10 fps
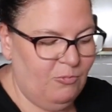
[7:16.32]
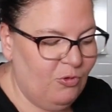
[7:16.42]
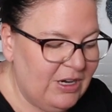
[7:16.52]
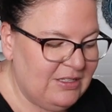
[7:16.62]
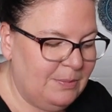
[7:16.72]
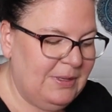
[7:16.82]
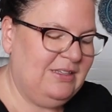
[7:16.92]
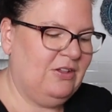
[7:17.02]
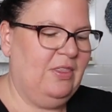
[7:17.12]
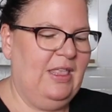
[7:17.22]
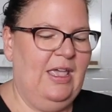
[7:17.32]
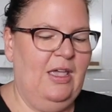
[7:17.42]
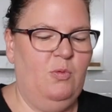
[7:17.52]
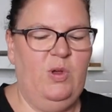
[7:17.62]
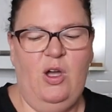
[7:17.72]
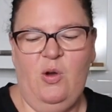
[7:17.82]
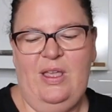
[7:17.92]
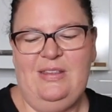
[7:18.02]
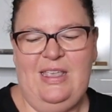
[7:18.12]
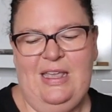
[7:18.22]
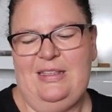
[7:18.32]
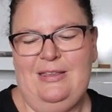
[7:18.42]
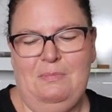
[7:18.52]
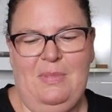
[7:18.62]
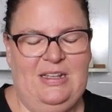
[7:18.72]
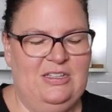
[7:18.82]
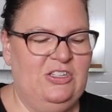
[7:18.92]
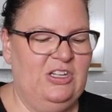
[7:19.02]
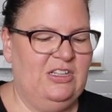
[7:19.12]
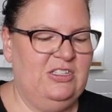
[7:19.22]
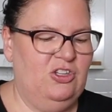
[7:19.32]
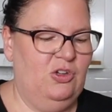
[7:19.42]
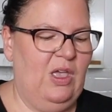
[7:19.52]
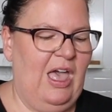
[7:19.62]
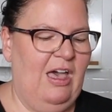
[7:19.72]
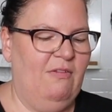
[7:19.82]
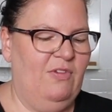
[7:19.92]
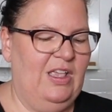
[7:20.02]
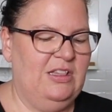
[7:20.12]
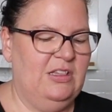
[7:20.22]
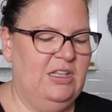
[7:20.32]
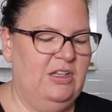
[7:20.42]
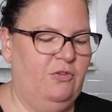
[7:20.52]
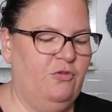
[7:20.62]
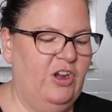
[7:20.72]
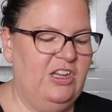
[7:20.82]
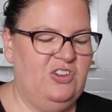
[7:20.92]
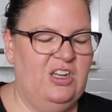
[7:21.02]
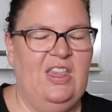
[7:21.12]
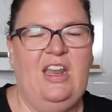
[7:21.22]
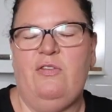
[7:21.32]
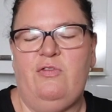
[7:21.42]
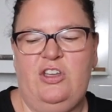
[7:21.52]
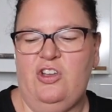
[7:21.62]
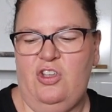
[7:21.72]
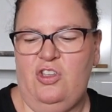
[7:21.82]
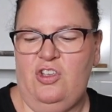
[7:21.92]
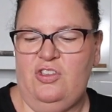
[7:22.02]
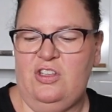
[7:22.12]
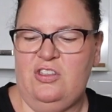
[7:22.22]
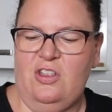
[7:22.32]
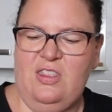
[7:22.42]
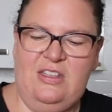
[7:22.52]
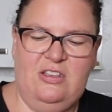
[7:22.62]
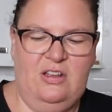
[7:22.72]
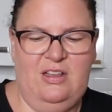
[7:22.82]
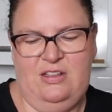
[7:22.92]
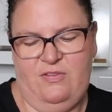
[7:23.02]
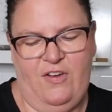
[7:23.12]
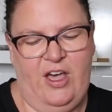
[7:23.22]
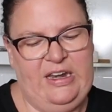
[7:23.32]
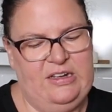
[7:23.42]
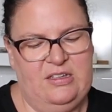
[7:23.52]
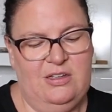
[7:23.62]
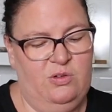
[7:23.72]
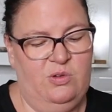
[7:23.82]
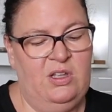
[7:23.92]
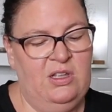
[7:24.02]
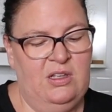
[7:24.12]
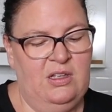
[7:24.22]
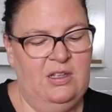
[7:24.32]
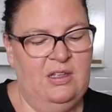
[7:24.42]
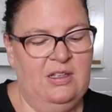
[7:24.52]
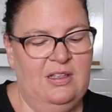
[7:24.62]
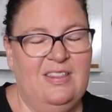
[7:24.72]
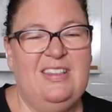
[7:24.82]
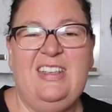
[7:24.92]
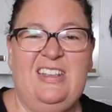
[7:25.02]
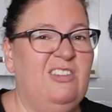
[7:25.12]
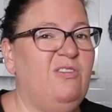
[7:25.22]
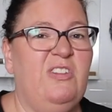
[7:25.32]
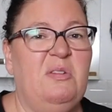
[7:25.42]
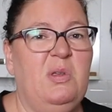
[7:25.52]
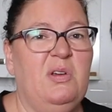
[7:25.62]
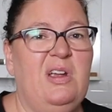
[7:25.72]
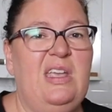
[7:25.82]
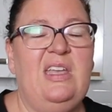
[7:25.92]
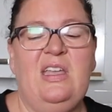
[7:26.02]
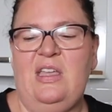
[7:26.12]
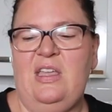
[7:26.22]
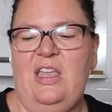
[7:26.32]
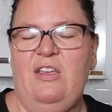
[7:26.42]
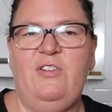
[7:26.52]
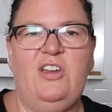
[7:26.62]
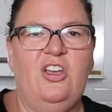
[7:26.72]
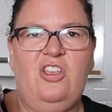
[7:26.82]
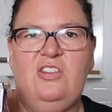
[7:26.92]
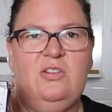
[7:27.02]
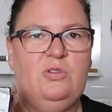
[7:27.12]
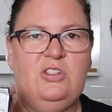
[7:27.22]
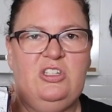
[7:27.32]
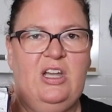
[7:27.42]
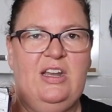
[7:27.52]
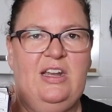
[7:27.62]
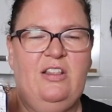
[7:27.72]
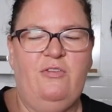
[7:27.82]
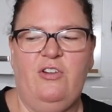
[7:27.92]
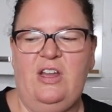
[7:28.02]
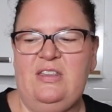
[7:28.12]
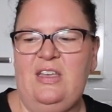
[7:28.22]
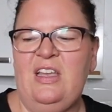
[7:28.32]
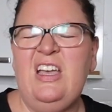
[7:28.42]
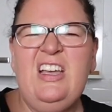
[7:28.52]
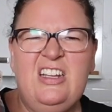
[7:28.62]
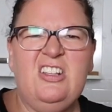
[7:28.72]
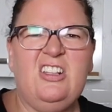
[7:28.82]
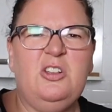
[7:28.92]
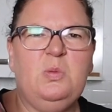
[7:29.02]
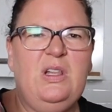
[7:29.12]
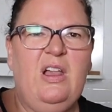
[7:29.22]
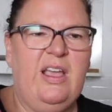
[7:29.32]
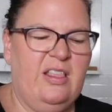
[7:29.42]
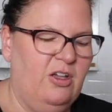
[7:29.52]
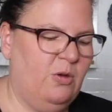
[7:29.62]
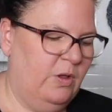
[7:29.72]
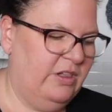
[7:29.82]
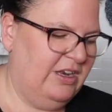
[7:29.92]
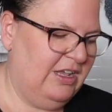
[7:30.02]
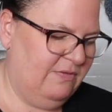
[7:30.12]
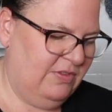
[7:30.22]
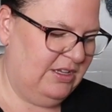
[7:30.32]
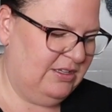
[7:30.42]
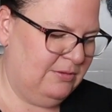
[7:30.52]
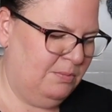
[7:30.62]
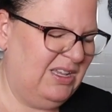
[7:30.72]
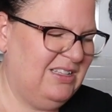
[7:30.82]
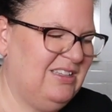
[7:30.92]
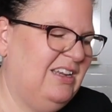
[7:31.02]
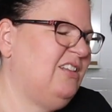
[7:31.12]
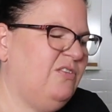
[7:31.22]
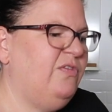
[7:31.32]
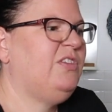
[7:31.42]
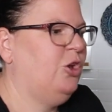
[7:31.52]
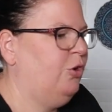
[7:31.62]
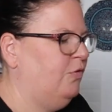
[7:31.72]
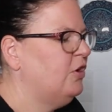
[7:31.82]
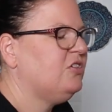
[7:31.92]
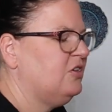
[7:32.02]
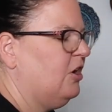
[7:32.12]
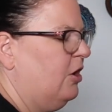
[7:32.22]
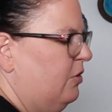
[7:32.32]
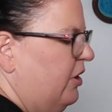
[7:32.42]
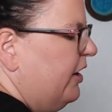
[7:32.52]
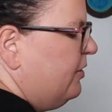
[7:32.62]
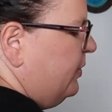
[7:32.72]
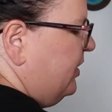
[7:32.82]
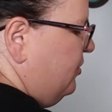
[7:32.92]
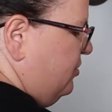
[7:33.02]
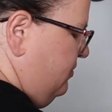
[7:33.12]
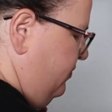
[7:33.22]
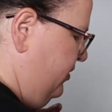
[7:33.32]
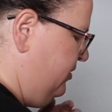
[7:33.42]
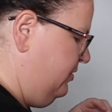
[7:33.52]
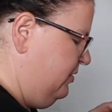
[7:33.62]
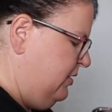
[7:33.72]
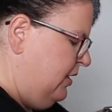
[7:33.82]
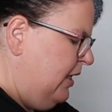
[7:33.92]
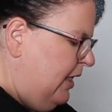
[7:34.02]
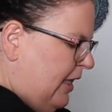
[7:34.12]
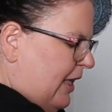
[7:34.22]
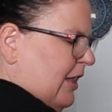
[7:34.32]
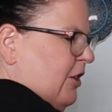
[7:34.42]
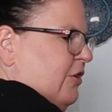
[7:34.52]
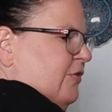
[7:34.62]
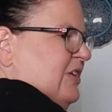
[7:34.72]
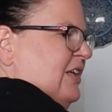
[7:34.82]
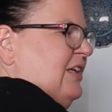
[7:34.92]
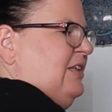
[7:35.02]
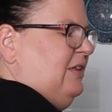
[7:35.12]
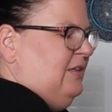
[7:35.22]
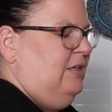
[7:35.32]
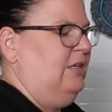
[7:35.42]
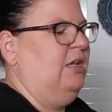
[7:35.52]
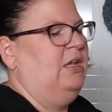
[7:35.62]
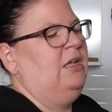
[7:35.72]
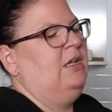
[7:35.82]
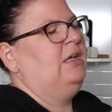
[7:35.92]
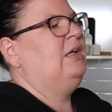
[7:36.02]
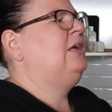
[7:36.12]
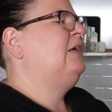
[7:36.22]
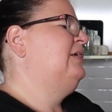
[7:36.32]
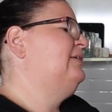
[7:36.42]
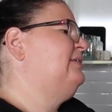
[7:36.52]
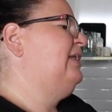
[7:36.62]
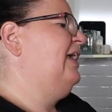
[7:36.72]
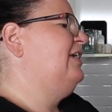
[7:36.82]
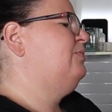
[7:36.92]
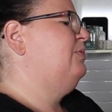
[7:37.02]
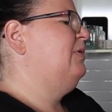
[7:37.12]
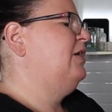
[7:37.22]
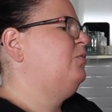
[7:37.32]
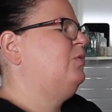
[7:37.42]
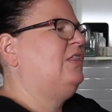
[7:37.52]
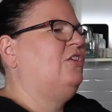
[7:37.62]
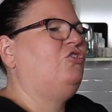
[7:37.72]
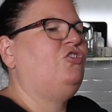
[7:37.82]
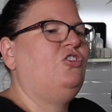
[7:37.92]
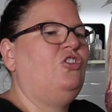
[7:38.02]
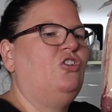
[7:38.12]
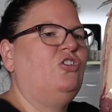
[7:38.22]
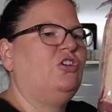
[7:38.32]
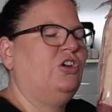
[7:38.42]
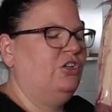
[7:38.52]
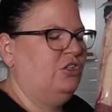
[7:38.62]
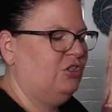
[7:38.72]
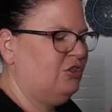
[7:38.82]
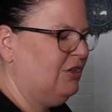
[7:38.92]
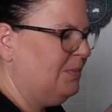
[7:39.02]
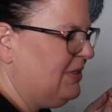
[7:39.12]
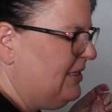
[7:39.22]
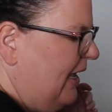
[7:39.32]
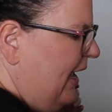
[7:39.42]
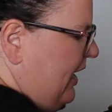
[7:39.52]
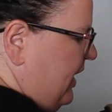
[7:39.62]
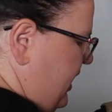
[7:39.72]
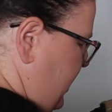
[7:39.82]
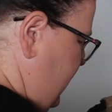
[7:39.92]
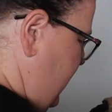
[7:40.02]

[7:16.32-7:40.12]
recipes on there, we always get some mince just to have in the fridge, and then if we don't use it, so this is fine until the 6th of February. If we don't use it, we'll just chuck it in the freezer, just because we like the quality of this mince, and it's so versatile. Like, we use it for a lot of dinners. Steaks, we went with the New York strip steak,